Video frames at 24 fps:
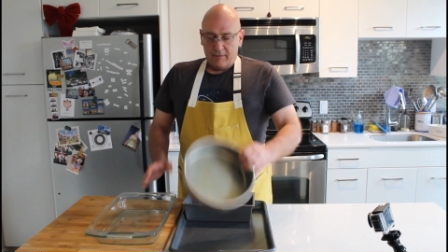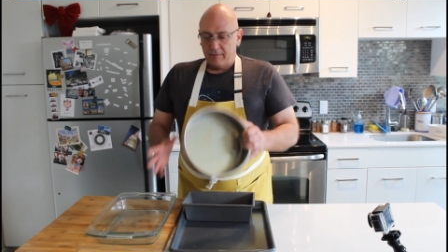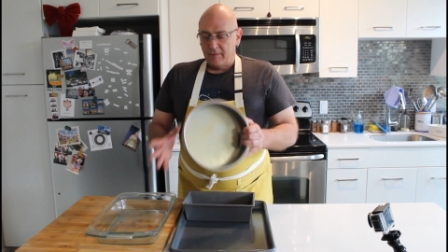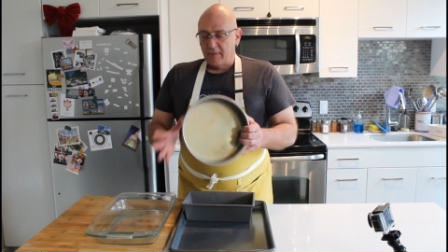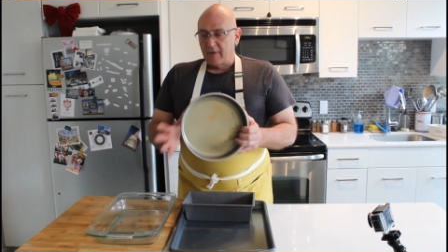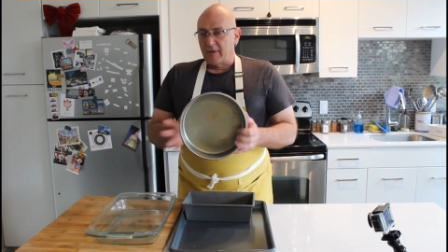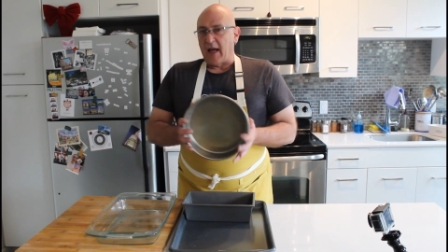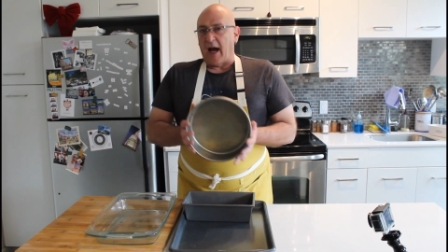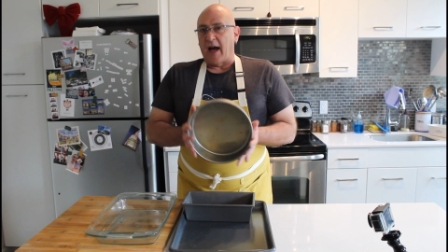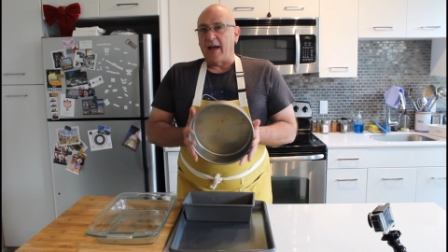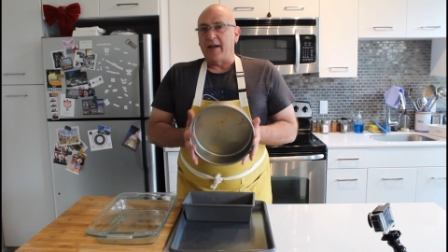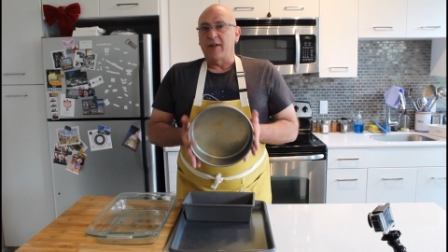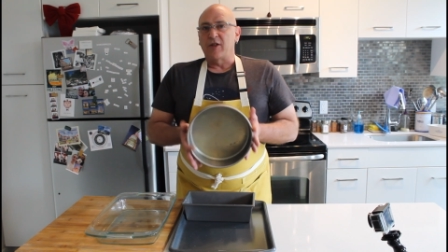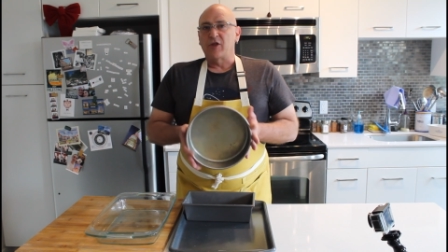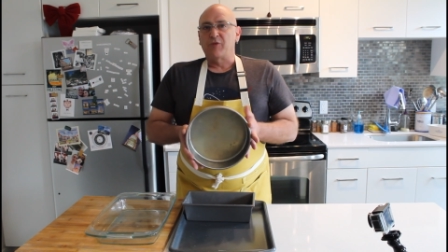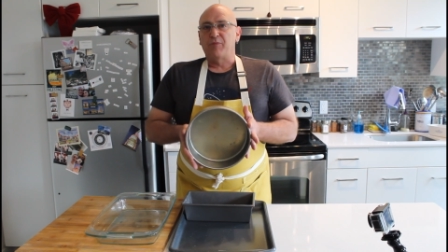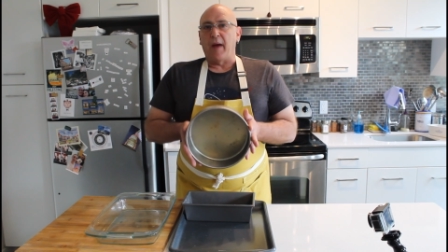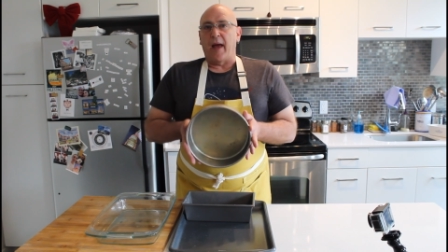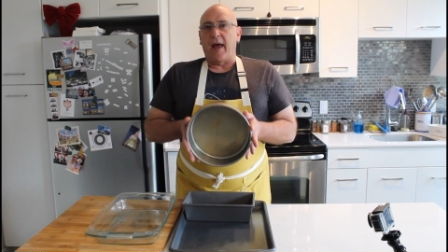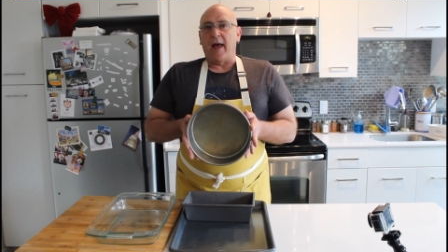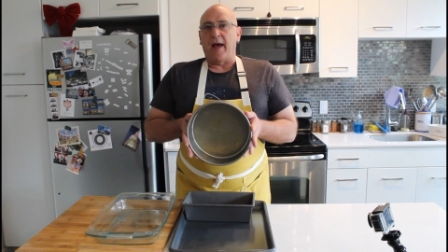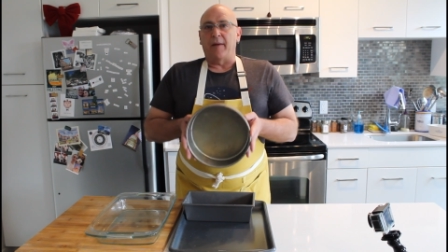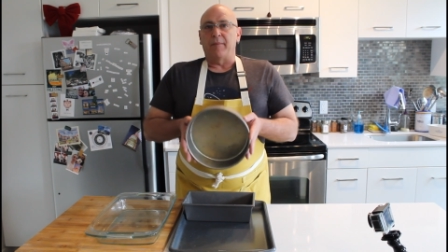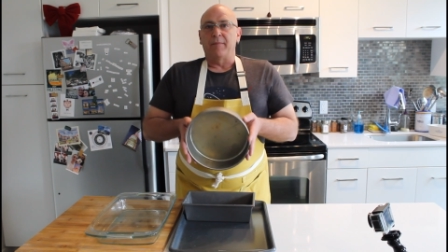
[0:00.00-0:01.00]
nine inch
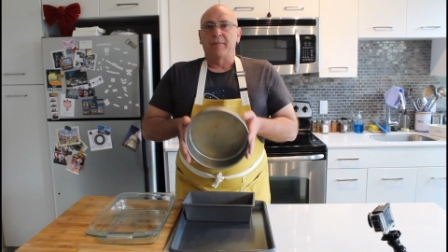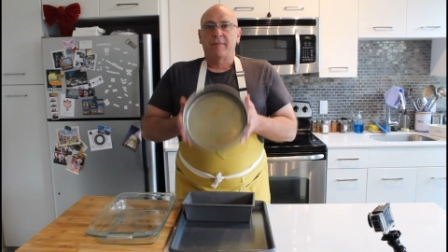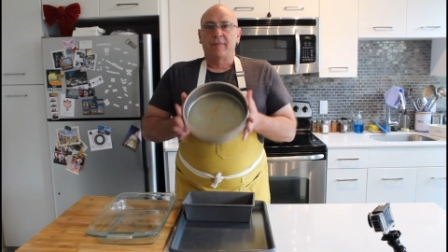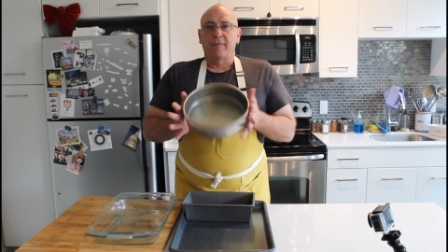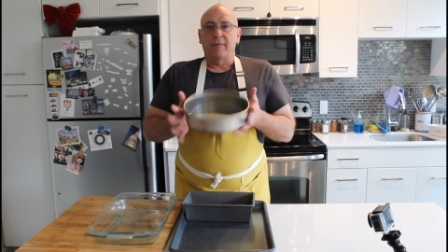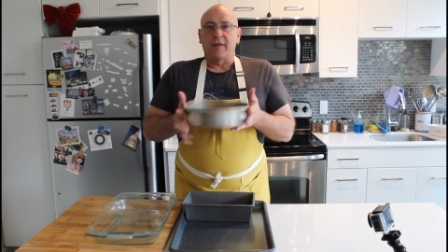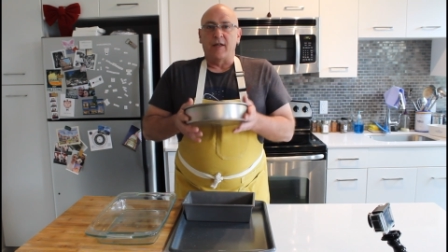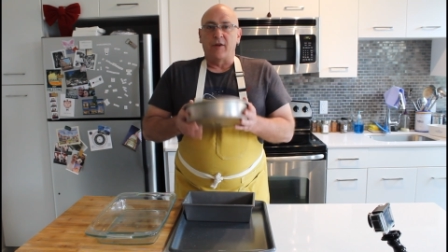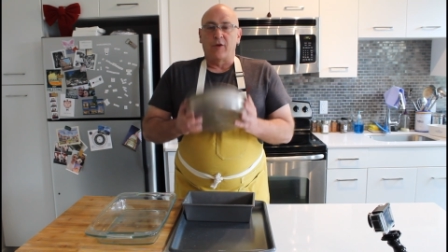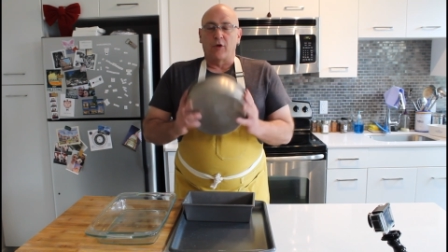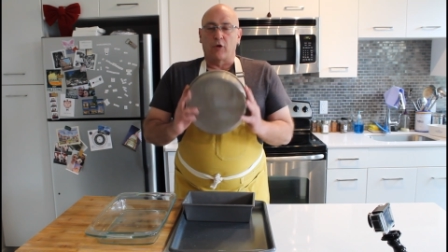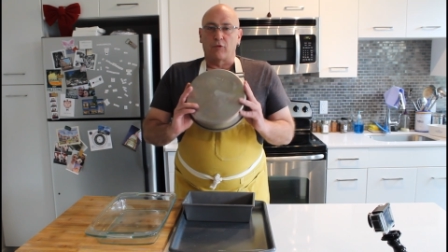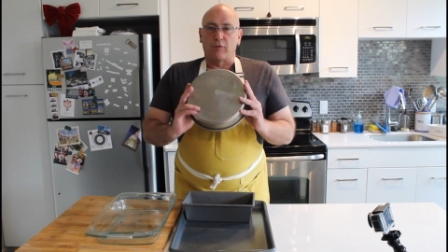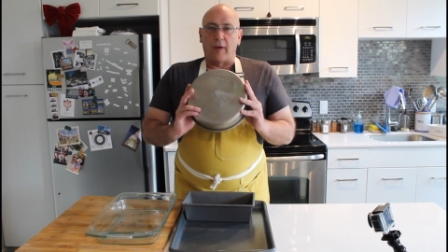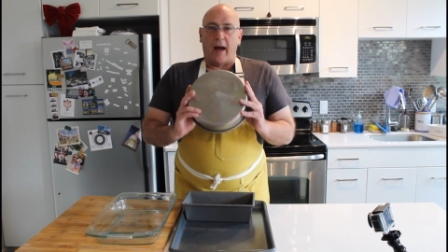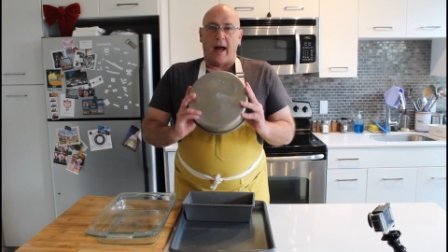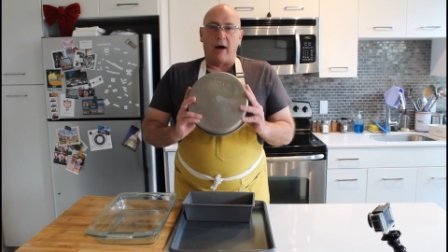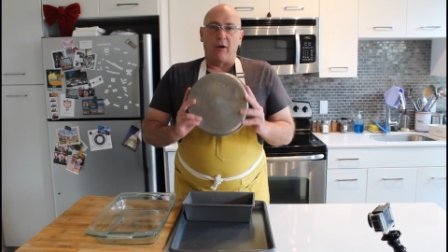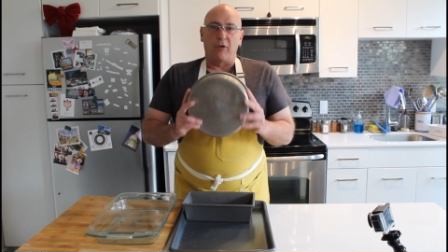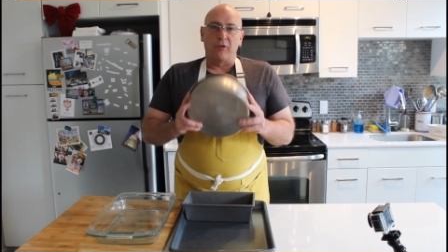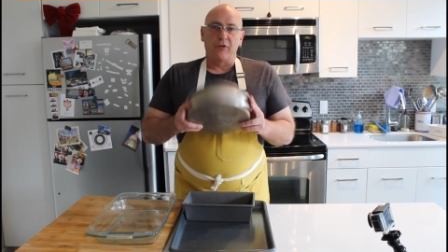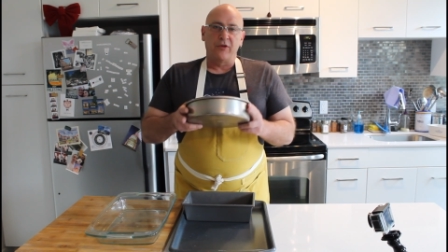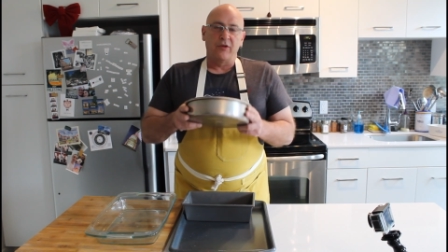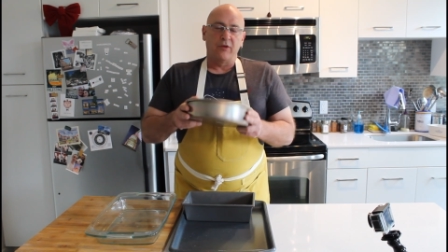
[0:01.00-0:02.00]
pan, either
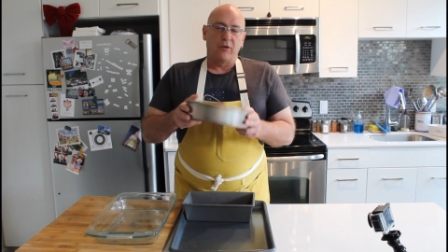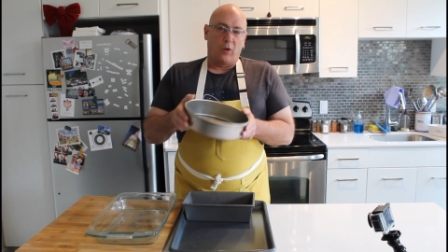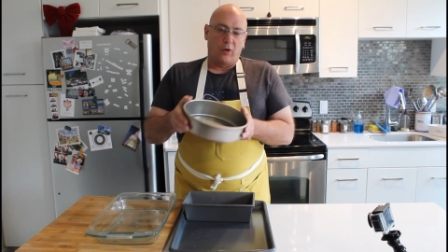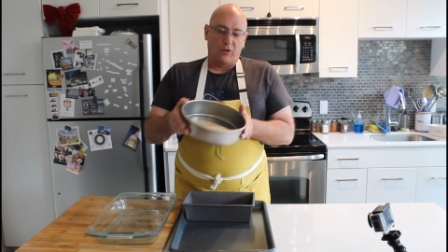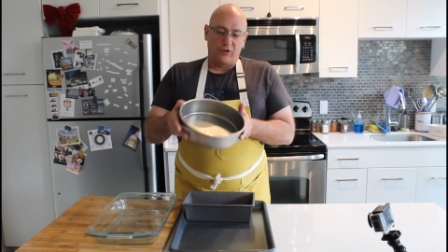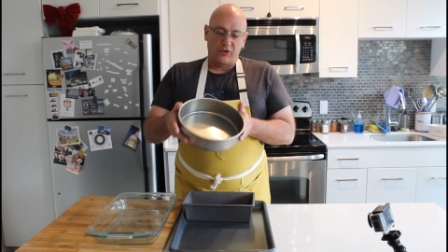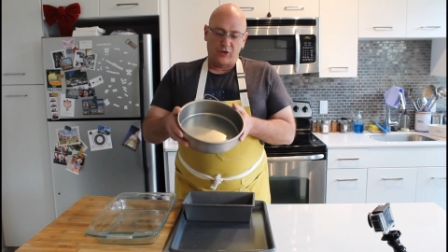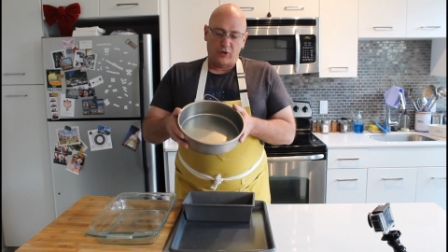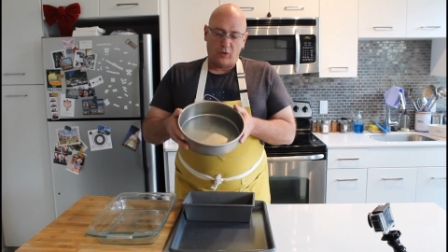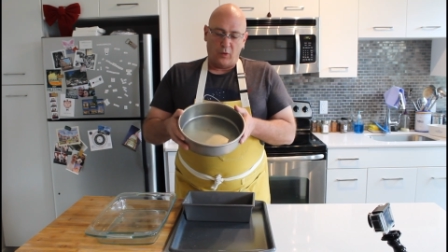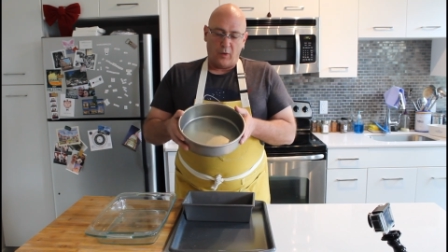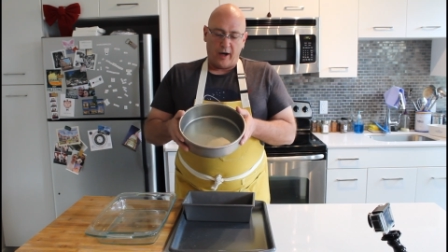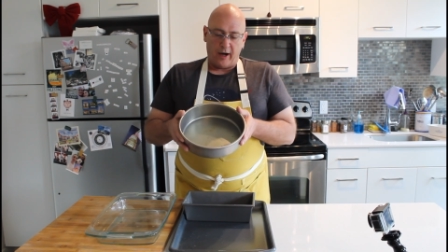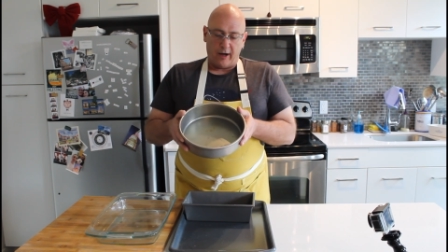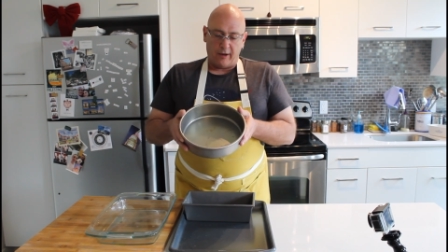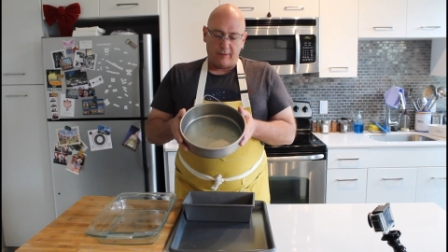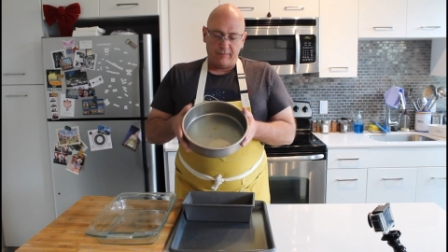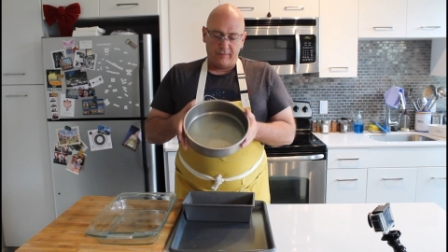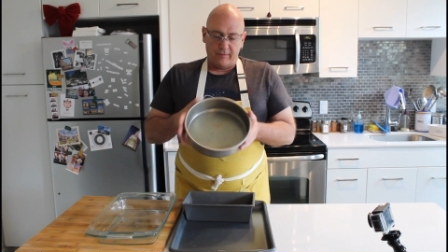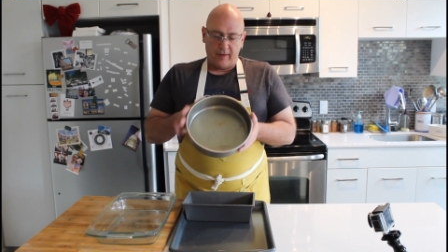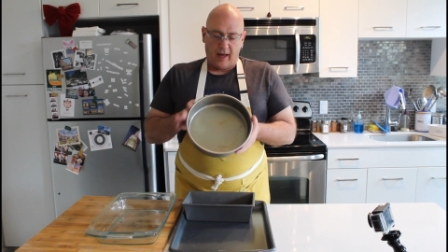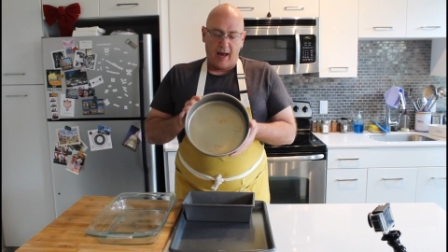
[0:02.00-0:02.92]
round or square.